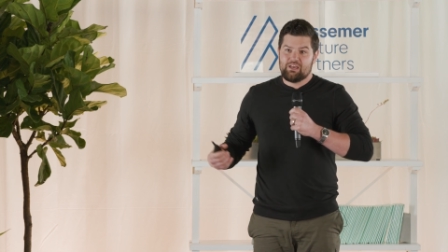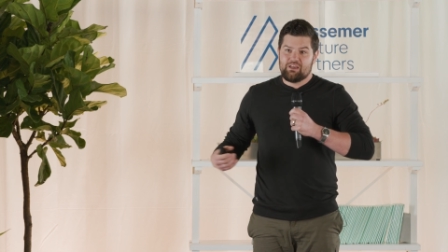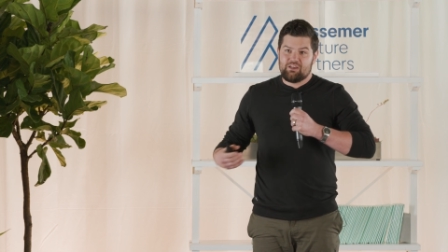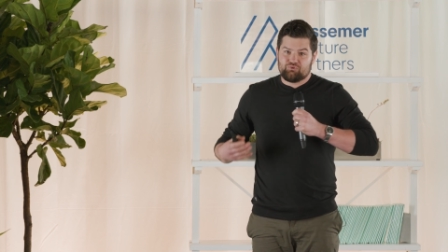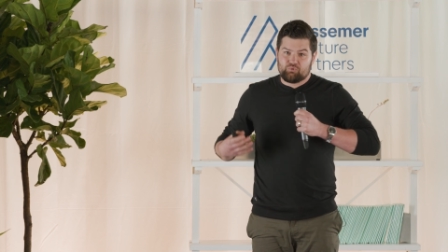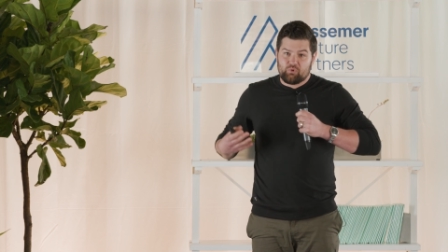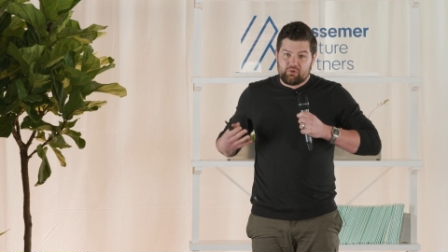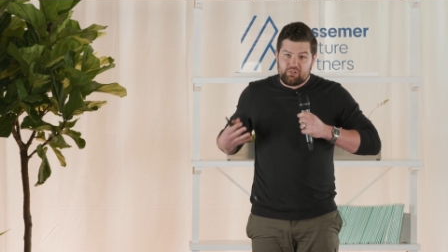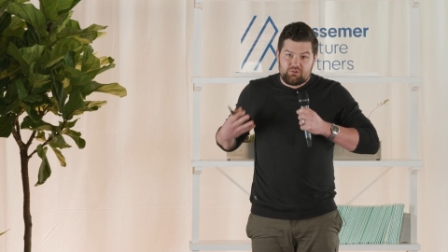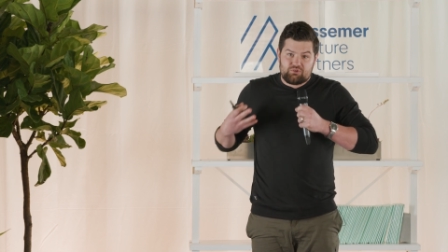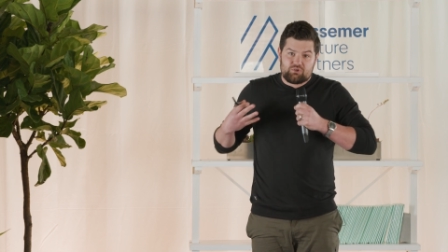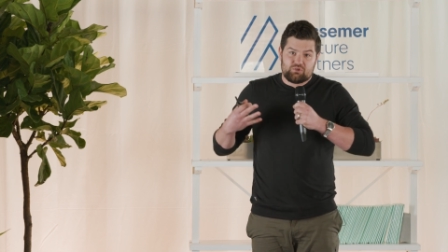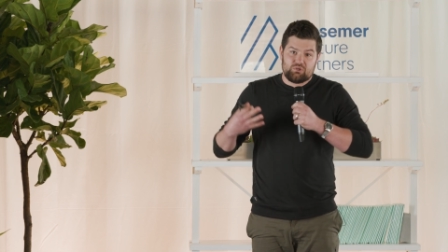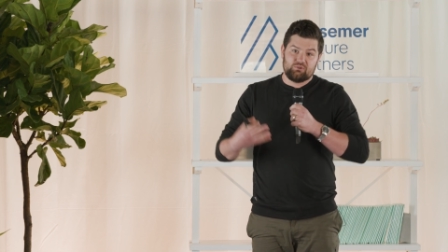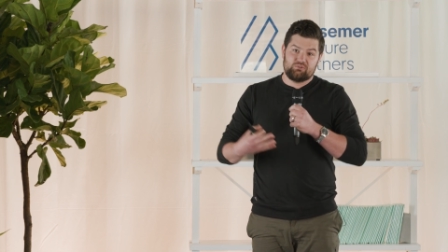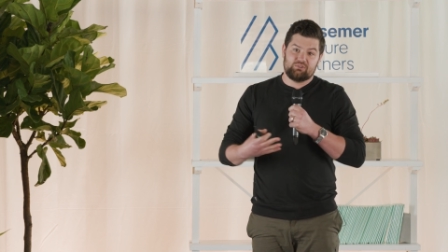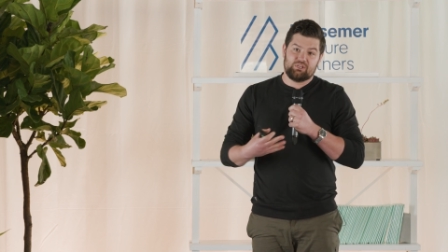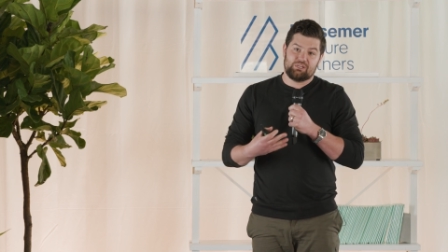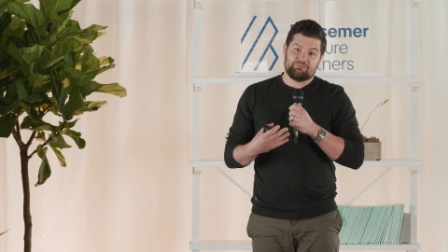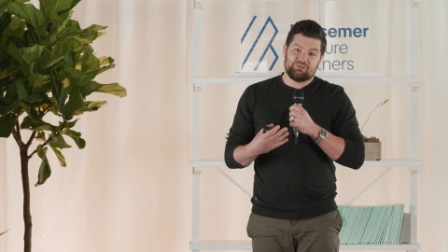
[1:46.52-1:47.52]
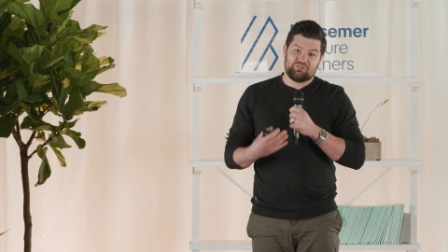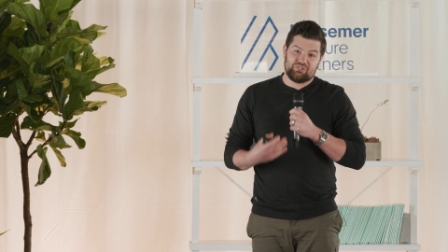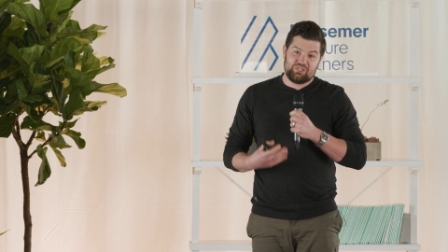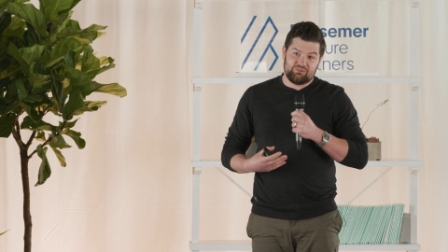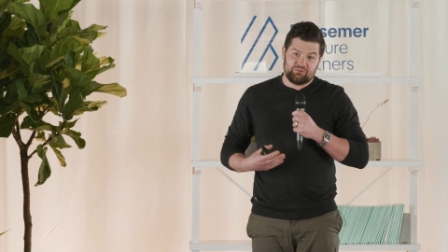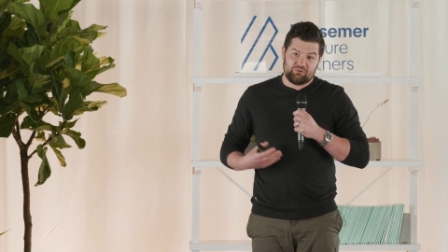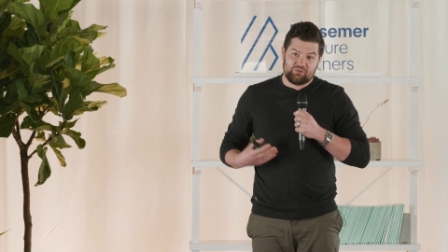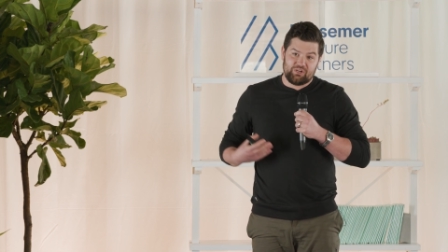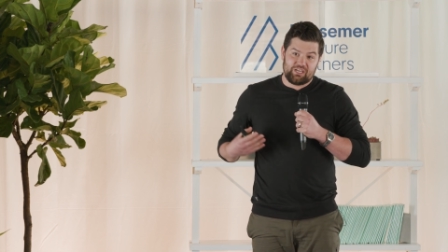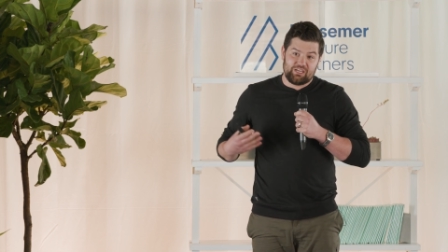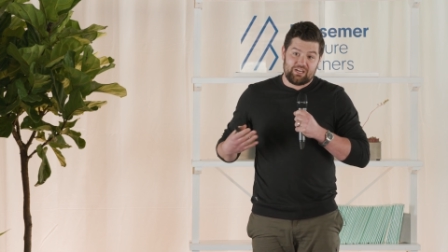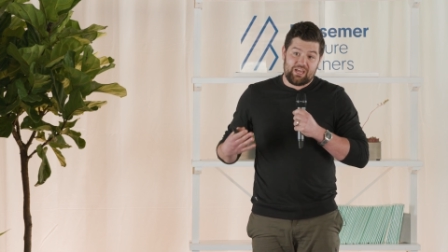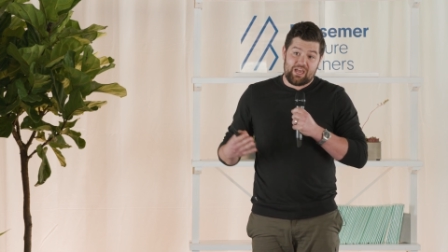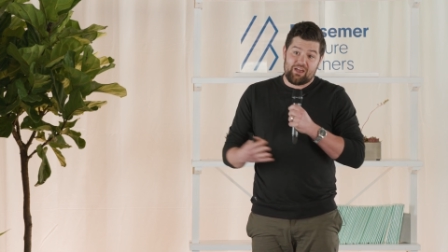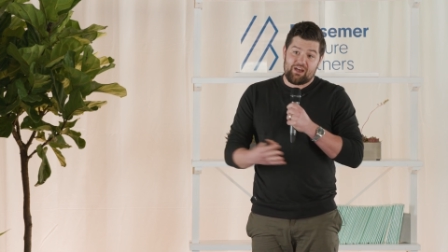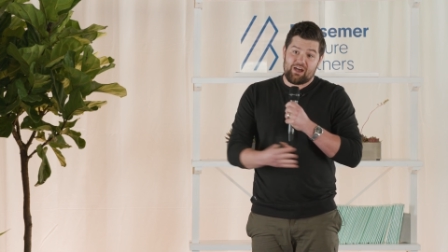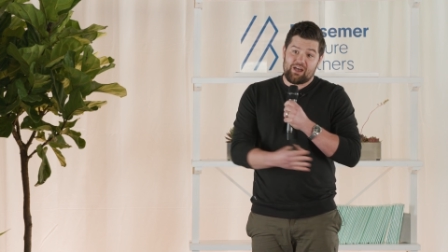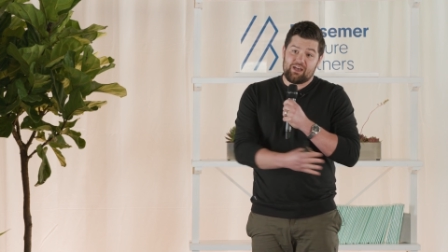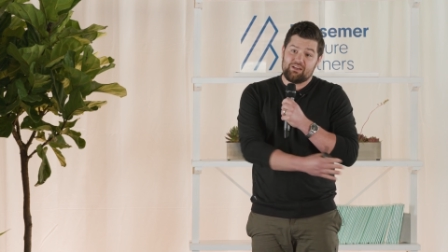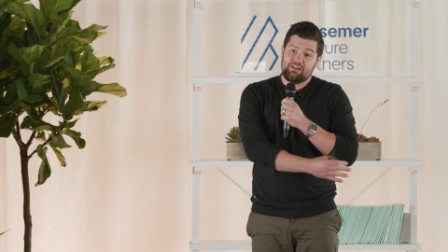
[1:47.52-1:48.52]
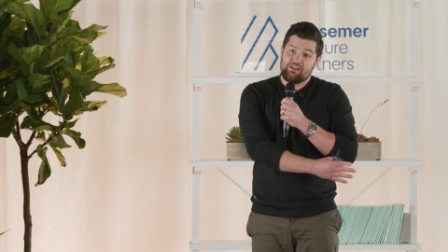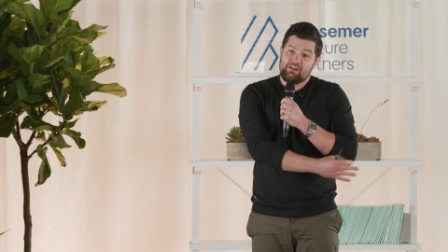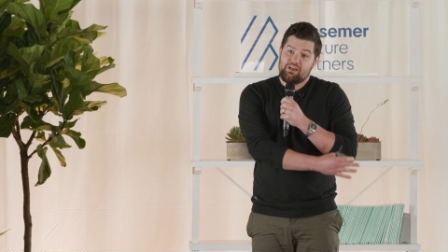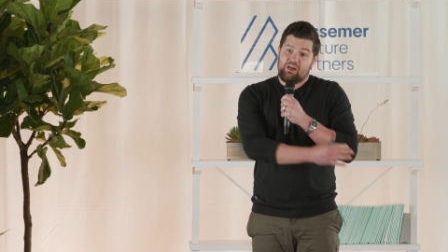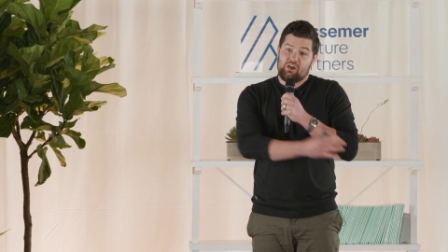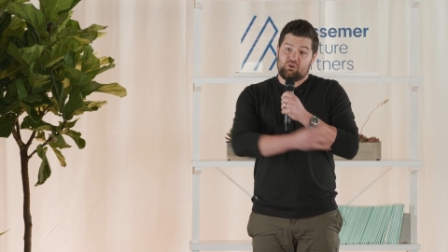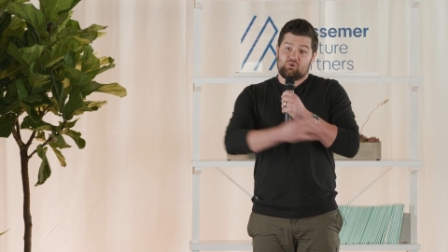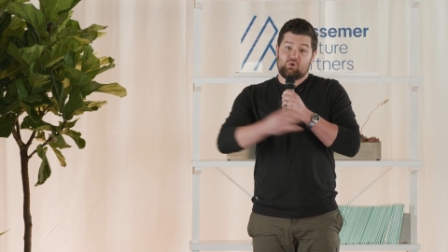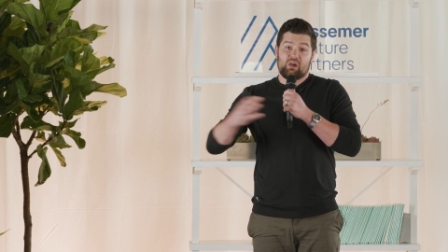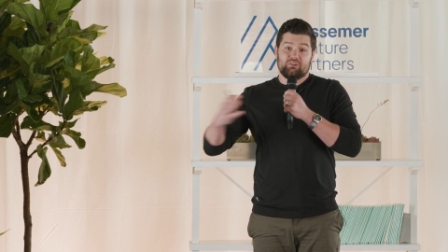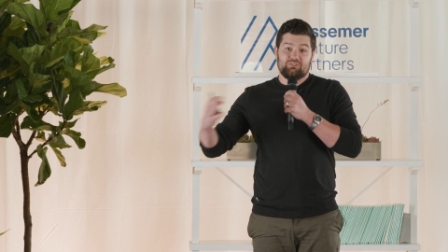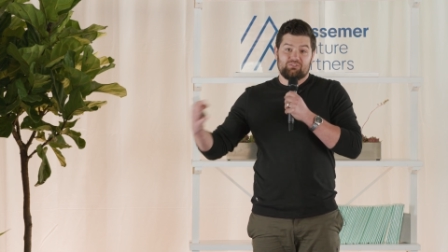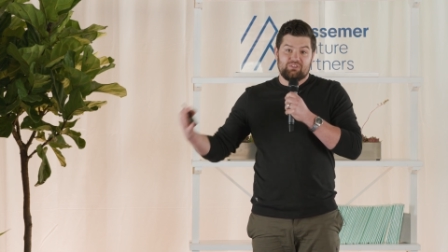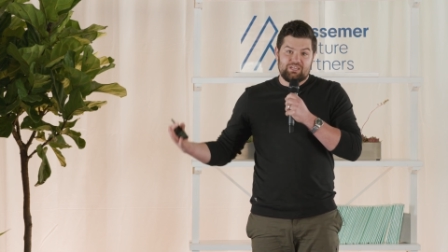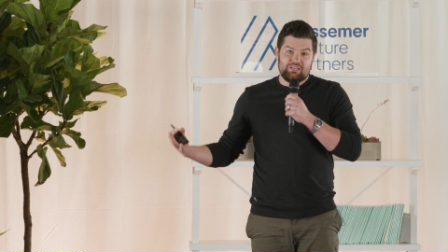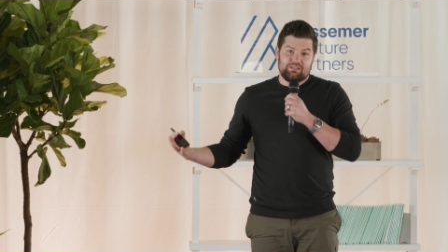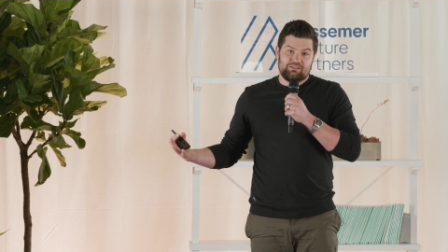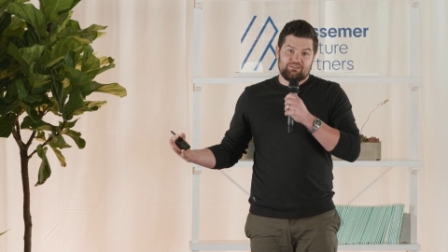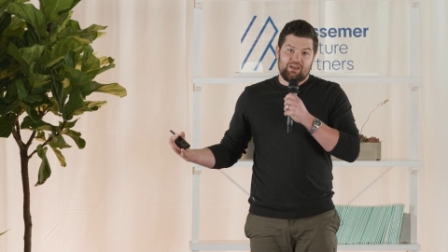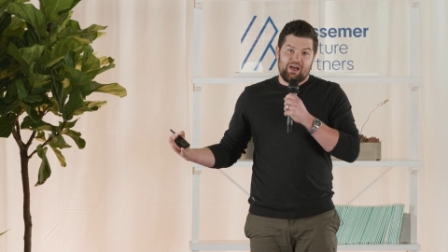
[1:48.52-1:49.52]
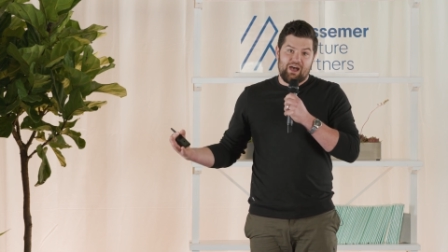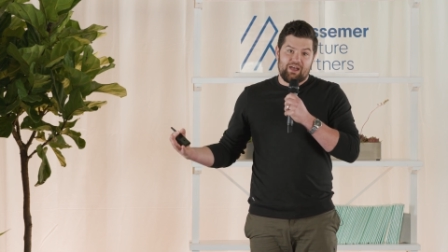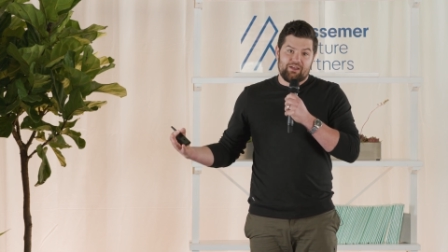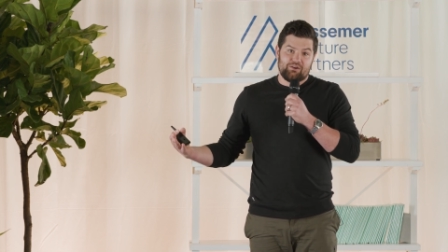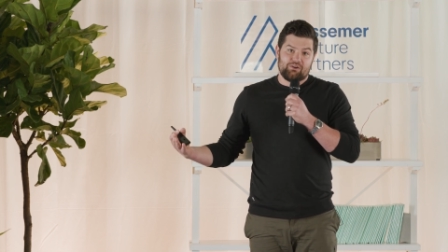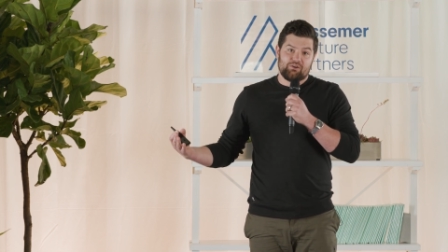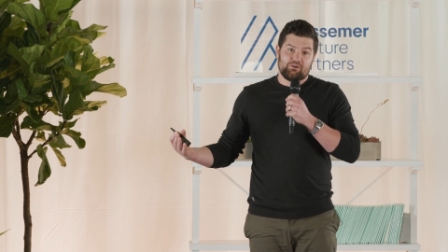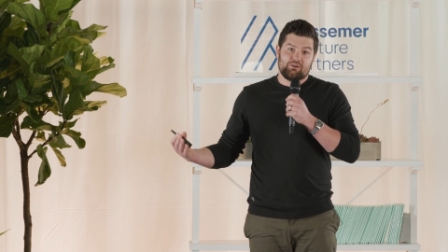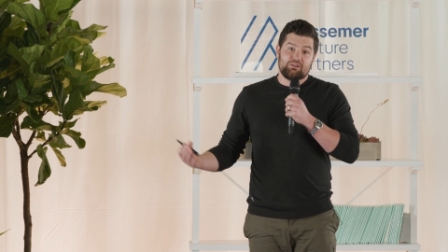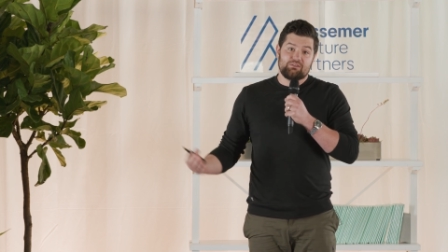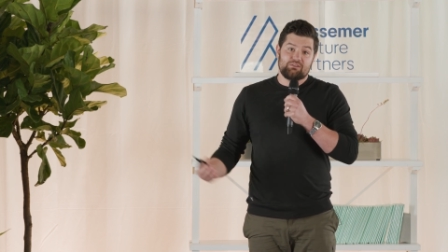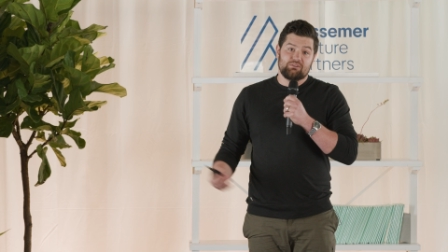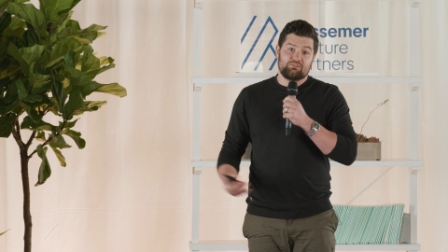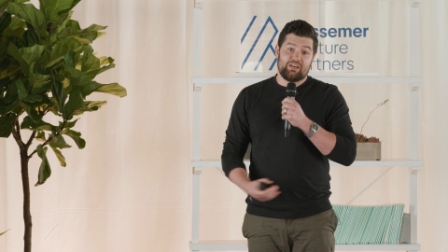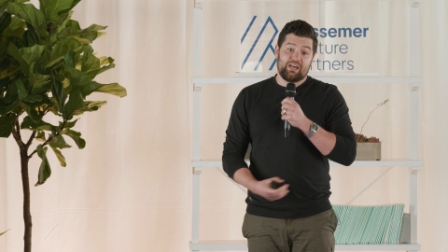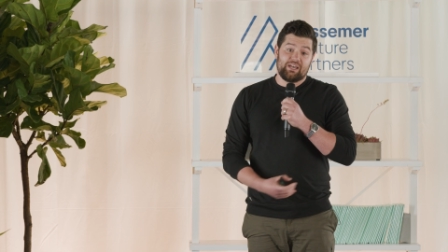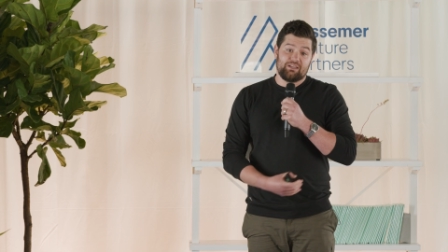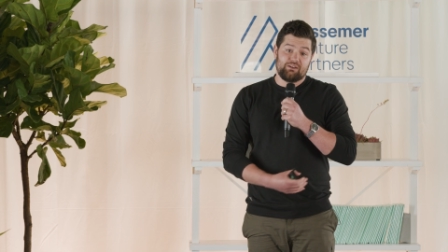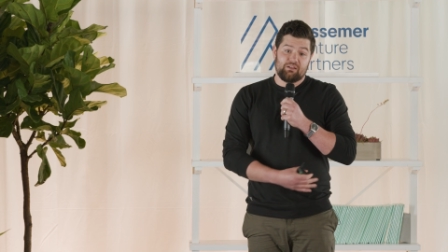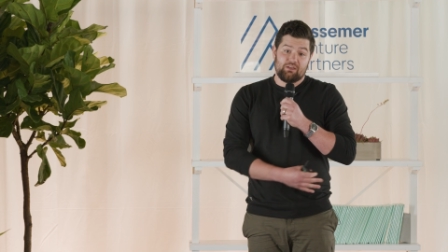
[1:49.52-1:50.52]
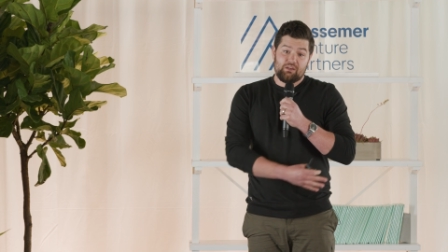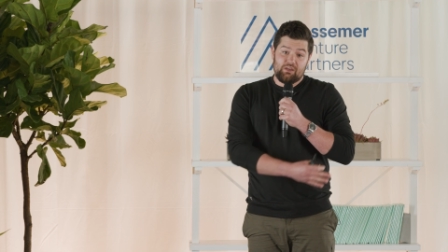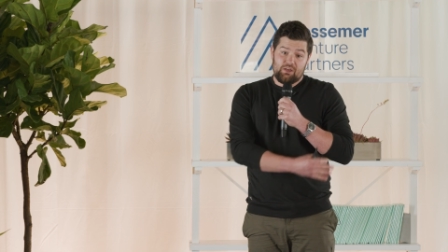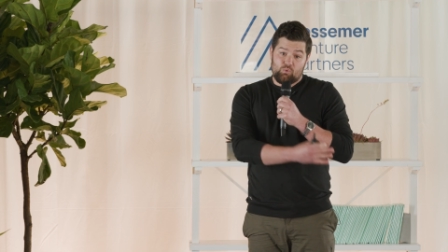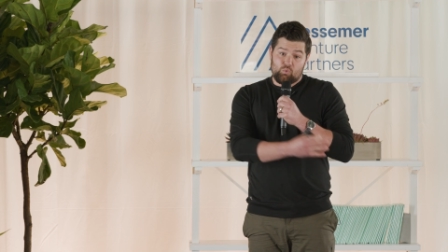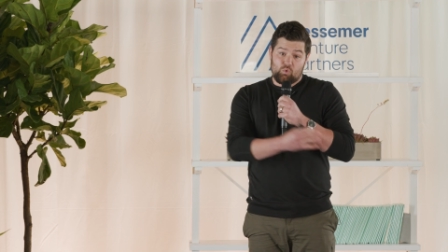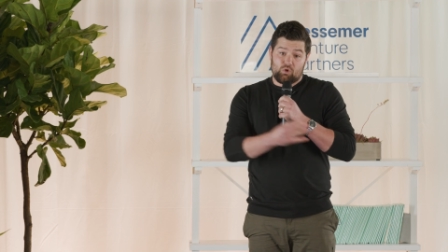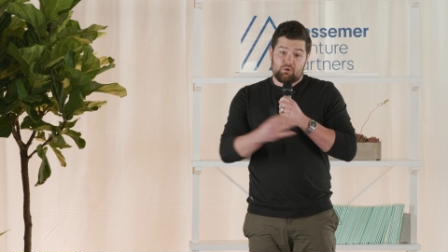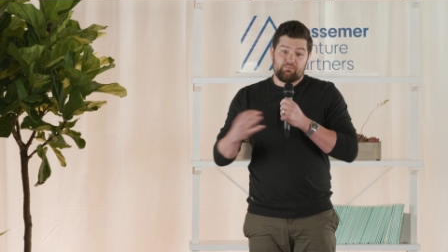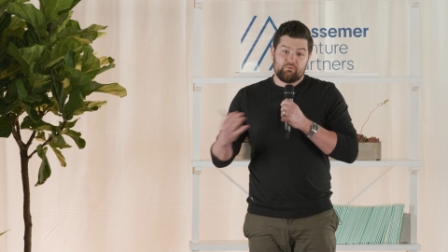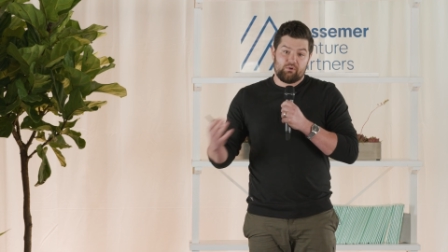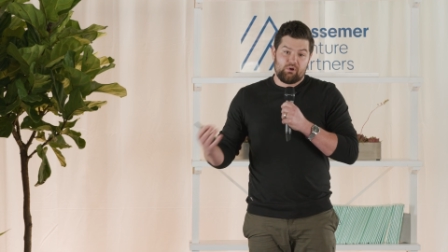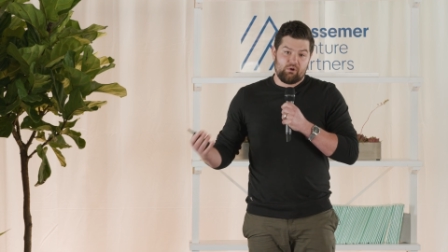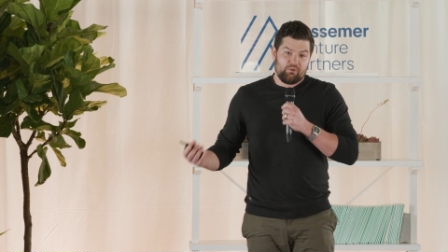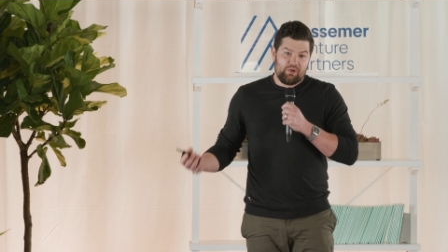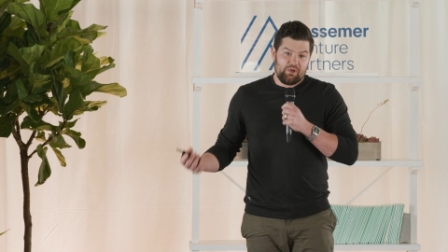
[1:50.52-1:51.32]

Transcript: is really introducing machine learning and AI across the entire design workflow.